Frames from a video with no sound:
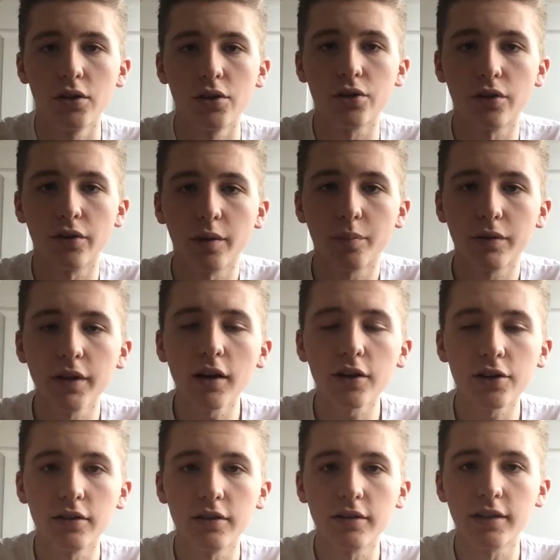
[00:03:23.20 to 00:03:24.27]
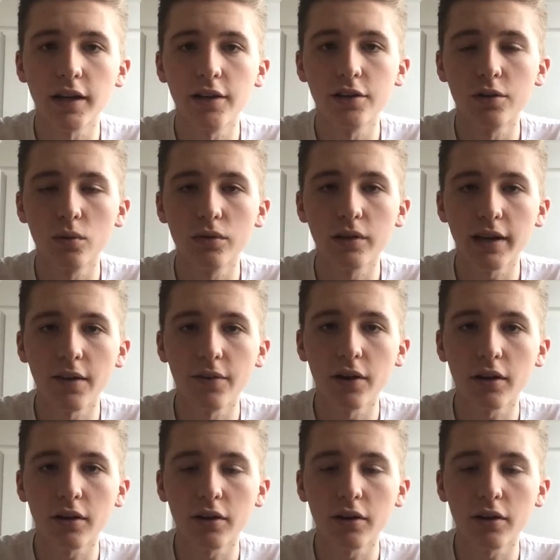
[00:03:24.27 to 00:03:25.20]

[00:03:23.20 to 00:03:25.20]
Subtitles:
during the production stage in order to gather